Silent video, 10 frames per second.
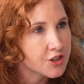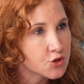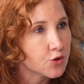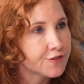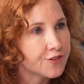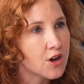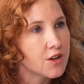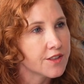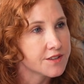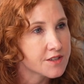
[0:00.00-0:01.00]

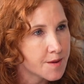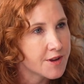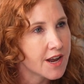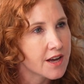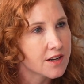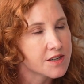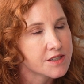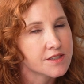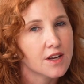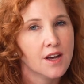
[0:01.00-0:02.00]
shortfall that's coming at
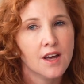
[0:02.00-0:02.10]
us.